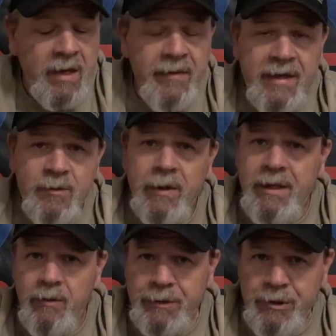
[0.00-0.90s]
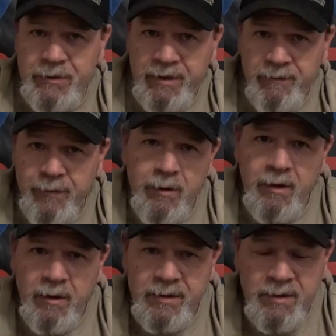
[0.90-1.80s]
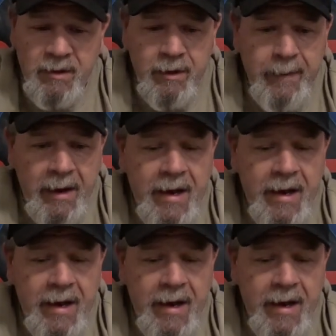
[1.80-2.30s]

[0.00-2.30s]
and that's what he was using for the longest time.